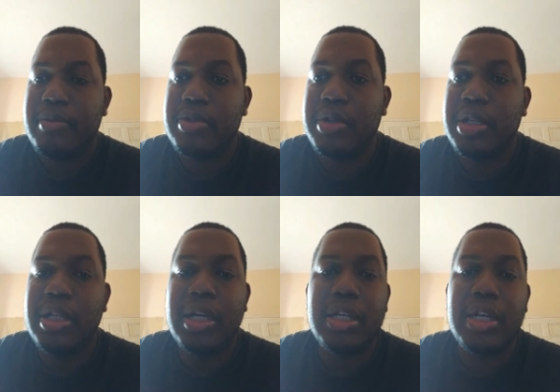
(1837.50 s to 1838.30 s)
So
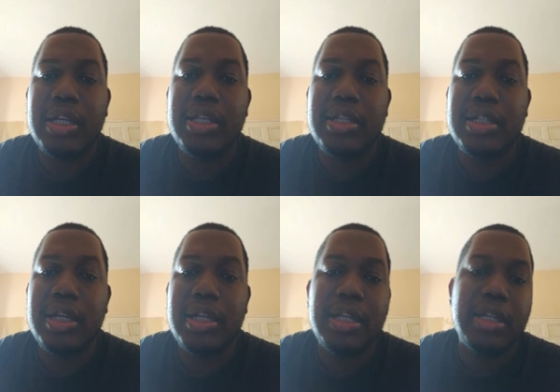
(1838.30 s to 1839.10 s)
in a case
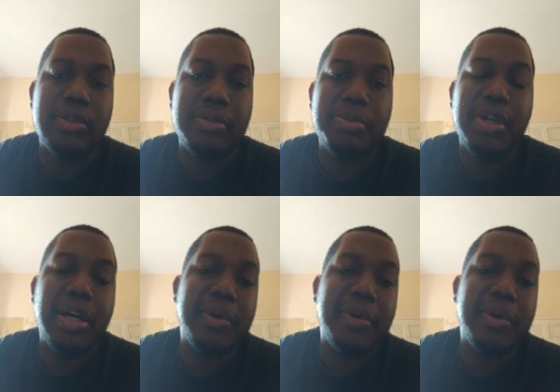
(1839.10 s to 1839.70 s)
like that, now I